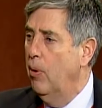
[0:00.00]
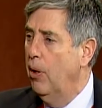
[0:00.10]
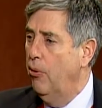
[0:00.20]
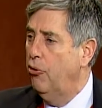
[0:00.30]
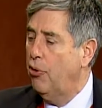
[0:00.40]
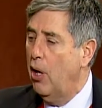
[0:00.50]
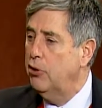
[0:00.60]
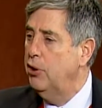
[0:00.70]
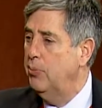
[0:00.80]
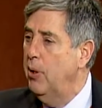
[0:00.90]
where the
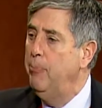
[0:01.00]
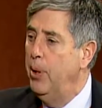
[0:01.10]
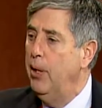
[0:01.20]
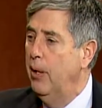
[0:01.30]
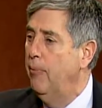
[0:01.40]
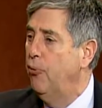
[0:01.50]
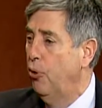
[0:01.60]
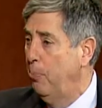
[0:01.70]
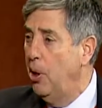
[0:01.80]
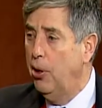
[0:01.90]
scholarships have been in
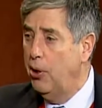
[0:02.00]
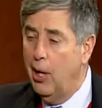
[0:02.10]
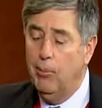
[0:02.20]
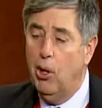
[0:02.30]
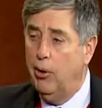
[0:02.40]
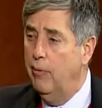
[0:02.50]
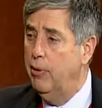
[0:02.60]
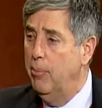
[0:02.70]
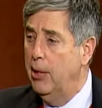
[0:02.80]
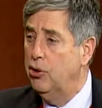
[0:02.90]
for a period of time long enough
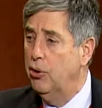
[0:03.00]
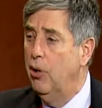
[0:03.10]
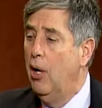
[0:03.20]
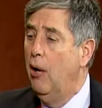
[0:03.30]
to measure,